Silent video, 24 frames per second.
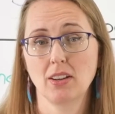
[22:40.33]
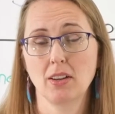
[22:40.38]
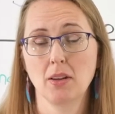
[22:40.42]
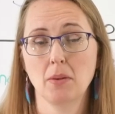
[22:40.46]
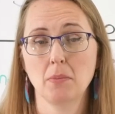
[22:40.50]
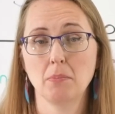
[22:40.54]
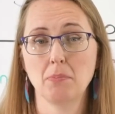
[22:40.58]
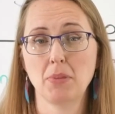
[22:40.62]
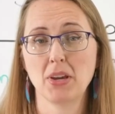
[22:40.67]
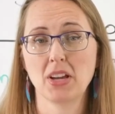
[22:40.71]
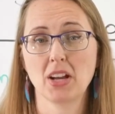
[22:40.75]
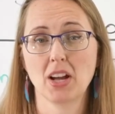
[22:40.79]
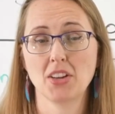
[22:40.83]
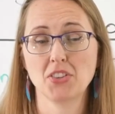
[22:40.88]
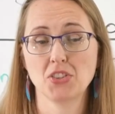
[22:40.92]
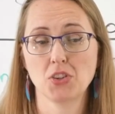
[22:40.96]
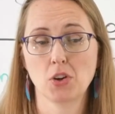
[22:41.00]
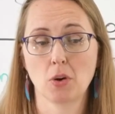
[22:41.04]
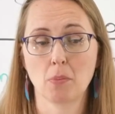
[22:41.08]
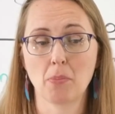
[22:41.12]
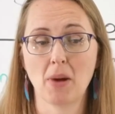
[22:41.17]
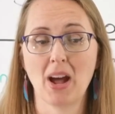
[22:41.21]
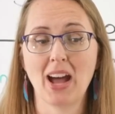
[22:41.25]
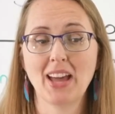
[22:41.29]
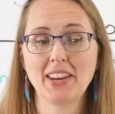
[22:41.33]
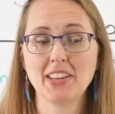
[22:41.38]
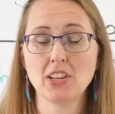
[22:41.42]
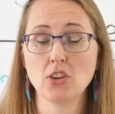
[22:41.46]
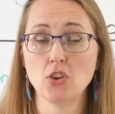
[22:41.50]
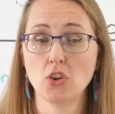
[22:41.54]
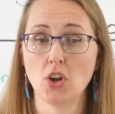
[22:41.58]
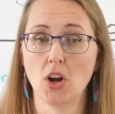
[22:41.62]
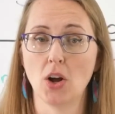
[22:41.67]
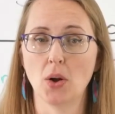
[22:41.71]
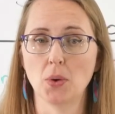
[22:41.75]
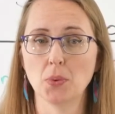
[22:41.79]
because your body
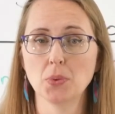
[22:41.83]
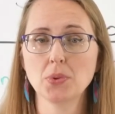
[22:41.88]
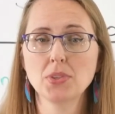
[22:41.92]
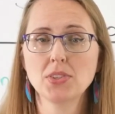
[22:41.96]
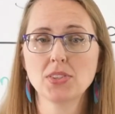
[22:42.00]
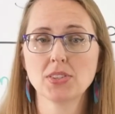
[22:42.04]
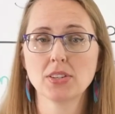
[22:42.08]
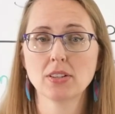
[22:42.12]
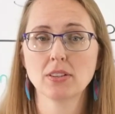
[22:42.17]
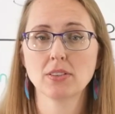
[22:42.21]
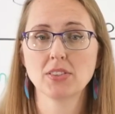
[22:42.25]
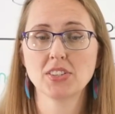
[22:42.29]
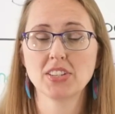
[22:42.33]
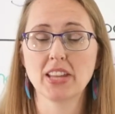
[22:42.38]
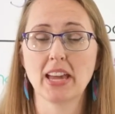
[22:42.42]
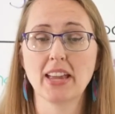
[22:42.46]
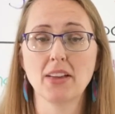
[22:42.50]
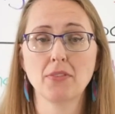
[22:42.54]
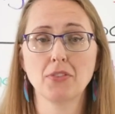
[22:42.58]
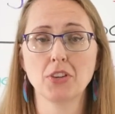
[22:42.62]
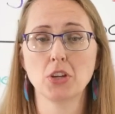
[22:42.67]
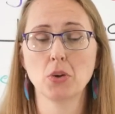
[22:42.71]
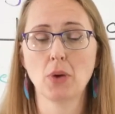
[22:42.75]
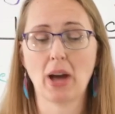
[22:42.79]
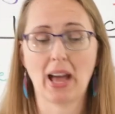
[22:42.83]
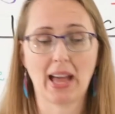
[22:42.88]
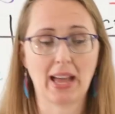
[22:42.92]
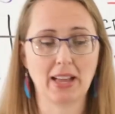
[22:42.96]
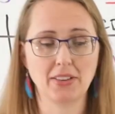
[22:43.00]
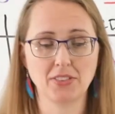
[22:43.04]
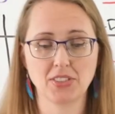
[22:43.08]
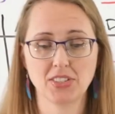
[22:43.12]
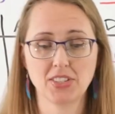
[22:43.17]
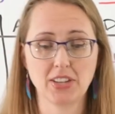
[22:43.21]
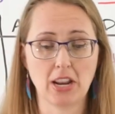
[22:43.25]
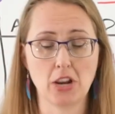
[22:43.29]
knows, say, if you
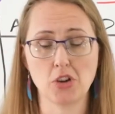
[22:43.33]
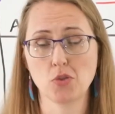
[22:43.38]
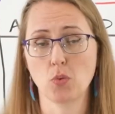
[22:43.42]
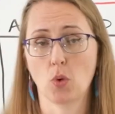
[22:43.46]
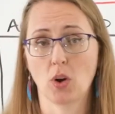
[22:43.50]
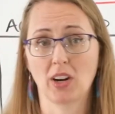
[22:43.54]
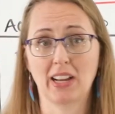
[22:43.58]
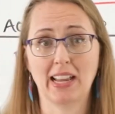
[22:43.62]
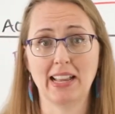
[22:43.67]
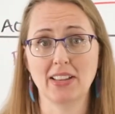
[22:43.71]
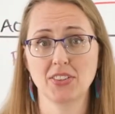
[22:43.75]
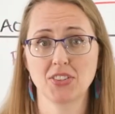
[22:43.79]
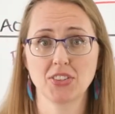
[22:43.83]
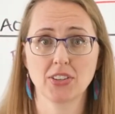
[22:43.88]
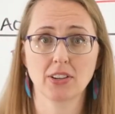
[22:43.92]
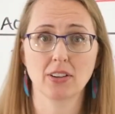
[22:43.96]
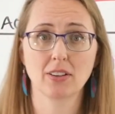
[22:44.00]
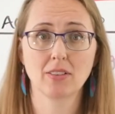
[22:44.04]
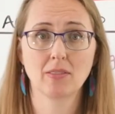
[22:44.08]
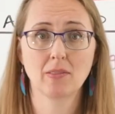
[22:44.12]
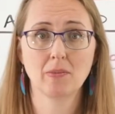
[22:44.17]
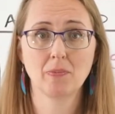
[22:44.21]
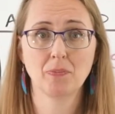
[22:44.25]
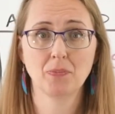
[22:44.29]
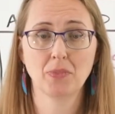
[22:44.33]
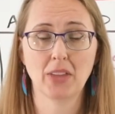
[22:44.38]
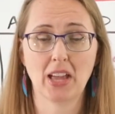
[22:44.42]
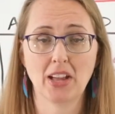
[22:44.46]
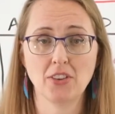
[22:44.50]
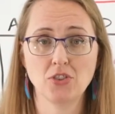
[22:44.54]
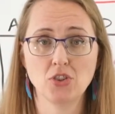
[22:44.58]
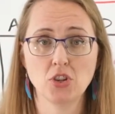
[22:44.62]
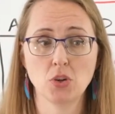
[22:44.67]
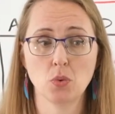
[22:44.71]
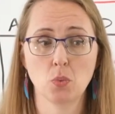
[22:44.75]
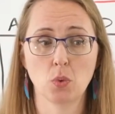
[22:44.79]
had stage four cancer
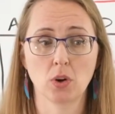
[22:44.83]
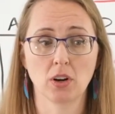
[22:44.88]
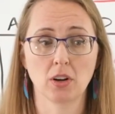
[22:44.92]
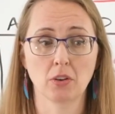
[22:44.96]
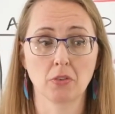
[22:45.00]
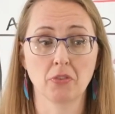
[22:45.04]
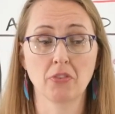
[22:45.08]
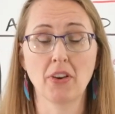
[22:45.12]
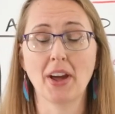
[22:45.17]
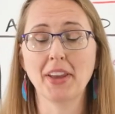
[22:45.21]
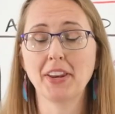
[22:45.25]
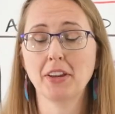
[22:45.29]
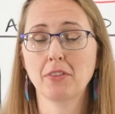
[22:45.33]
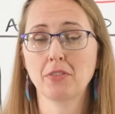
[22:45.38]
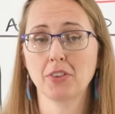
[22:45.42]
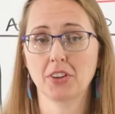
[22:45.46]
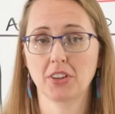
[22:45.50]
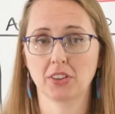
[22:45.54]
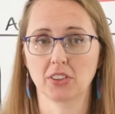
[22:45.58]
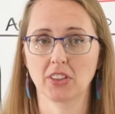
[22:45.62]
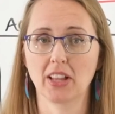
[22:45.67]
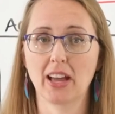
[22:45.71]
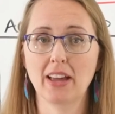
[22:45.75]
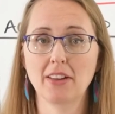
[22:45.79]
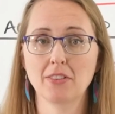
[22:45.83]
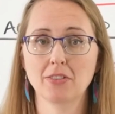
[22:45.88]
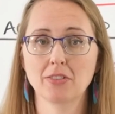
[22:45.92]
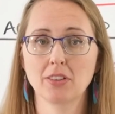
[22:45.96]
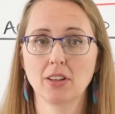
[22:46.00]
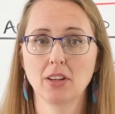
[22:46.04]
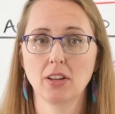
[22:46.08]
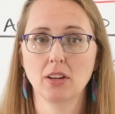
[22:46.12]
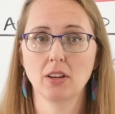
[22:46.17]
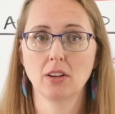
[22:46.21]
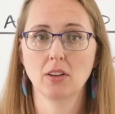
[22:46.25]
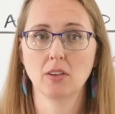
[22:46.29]
and you were fighting for your life,
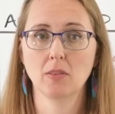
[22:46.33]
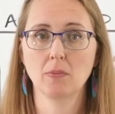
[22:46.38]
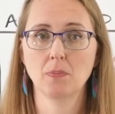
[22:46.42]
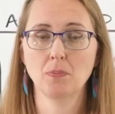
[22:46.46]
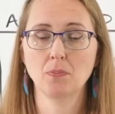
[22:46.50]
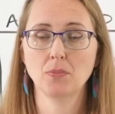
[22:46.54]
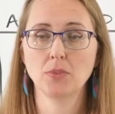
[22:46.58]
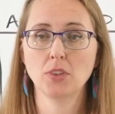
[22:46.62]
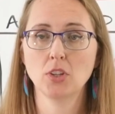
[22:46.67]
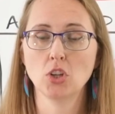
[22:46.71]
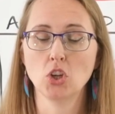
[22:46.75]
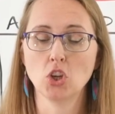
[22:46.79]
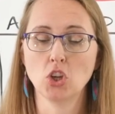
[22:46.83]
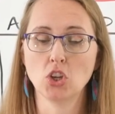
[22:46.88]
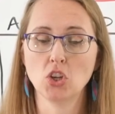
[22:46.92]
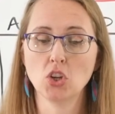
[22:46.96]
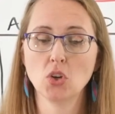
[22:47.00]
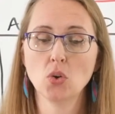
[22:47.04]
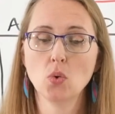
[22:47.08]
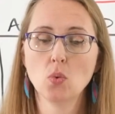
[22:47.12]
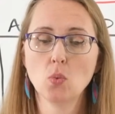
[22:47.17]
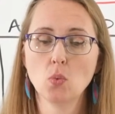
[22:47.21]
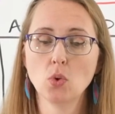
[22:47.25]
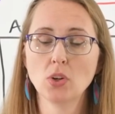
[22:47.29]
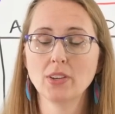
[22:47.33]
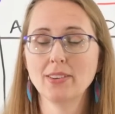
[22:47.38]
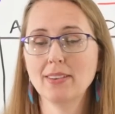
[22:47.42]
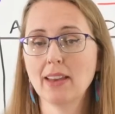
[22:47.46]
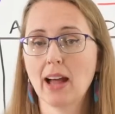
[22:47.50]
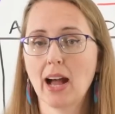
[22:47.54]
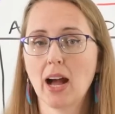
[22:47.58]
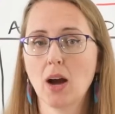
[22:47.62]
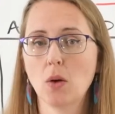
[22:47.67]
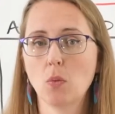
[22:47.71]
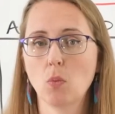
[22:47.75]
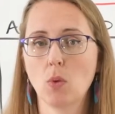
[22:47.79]
you would
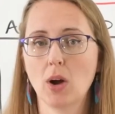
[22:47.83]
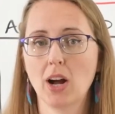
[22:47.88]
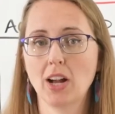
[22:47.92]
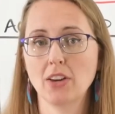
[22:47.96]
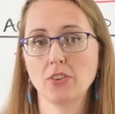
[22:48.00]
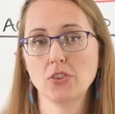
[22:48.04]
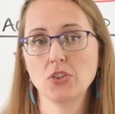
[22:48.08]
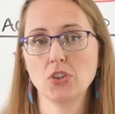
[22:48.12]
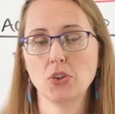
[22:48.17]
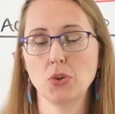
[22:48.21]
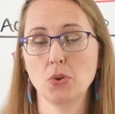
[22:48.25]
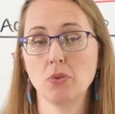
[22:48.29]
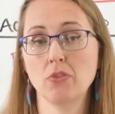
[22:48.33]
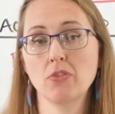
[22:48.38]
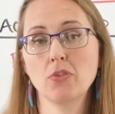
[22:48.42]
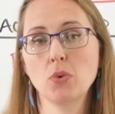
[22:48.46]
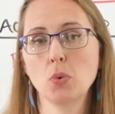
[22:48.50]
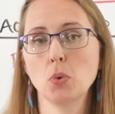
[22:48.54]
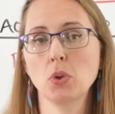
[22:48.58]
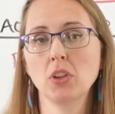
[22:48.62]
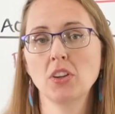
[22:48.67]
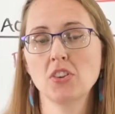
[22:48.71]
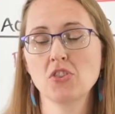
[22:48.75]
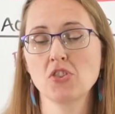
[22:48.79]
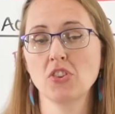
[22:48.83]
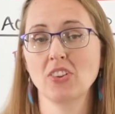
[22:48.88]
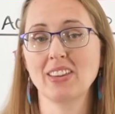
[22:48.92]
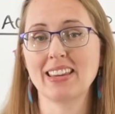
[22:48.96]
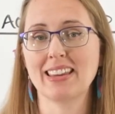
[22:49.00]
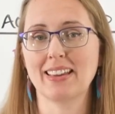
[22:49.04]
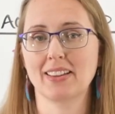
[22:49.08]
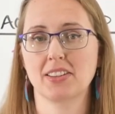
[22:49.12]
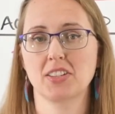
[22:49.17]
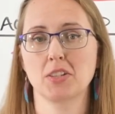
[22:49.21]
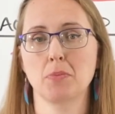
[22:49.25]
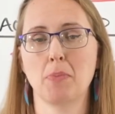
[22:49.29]
not want to foolishly
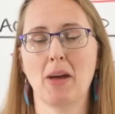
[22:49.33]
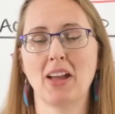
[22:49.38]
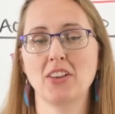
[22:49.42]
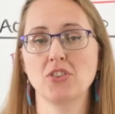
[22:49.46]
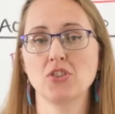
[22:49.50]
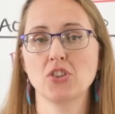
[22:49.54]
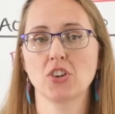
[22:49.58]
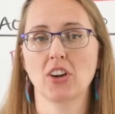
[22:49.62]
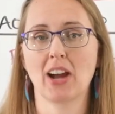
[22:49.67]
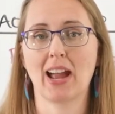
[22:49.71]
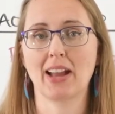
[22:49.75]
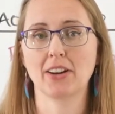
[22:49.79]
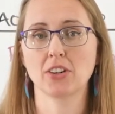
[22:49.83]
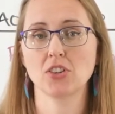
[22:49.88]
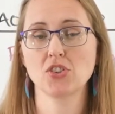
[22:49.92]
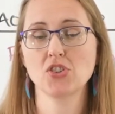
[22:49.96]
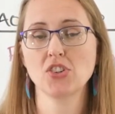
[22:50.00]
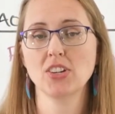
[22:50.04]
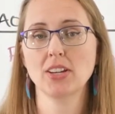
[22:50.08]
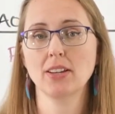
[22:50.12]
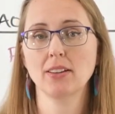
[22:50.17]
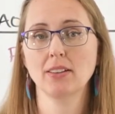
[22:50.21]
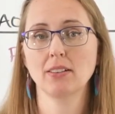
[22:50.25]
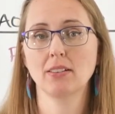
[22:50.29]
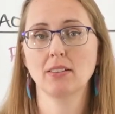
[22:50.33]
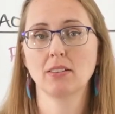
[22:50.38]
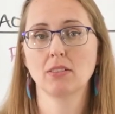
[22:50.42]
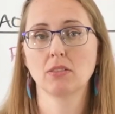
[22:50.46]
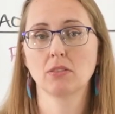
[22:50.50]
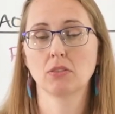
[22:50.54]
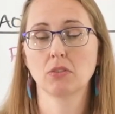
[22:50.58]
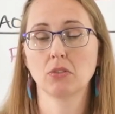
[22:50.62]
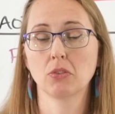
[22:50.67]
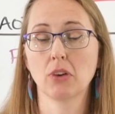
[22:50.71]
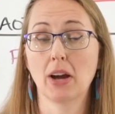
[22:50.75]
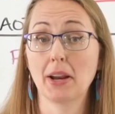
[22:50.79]
expend your energy
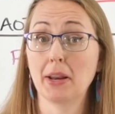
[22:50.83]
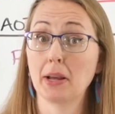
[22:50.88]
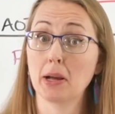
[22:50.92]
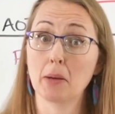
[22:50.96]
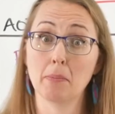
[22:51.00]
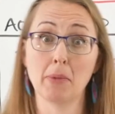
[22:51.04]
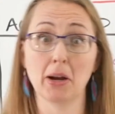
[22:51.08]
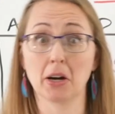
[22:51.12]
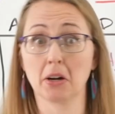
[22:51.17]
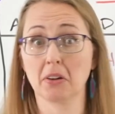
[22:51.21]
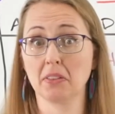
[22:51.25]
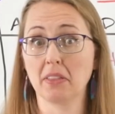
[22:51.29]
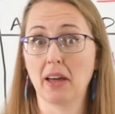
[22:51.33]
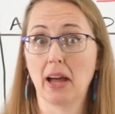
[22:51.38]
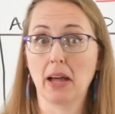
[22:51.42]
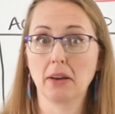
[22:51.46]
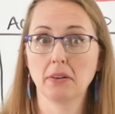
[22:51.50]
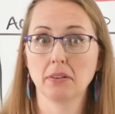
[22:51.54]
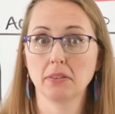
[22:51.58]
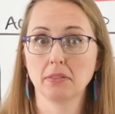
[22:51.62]
running a marathon.